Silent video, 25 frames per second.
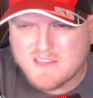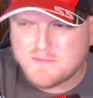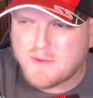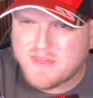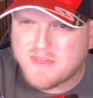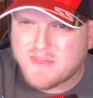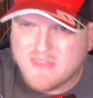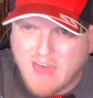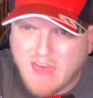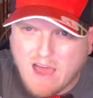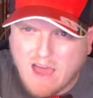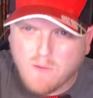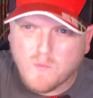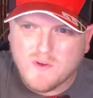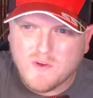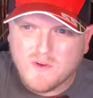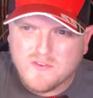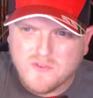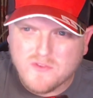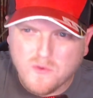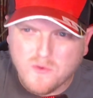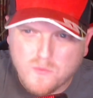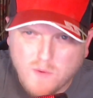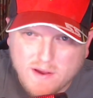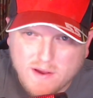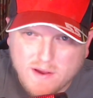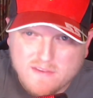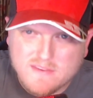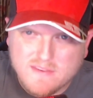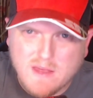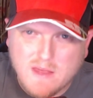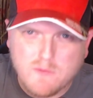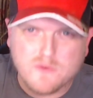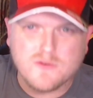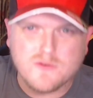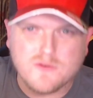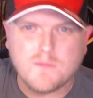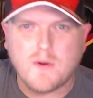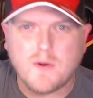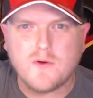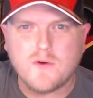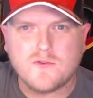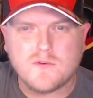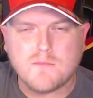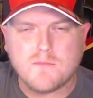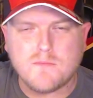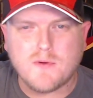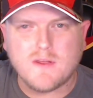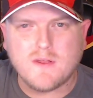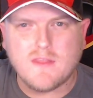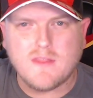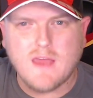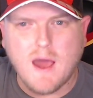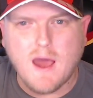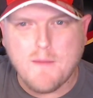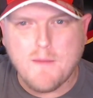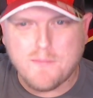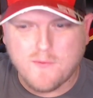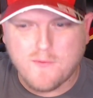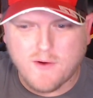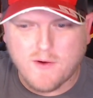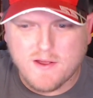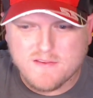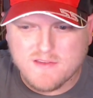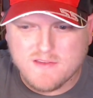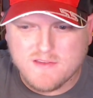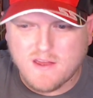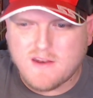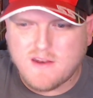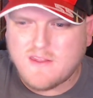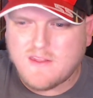but that was the race they were supposed to bring the upgrades in,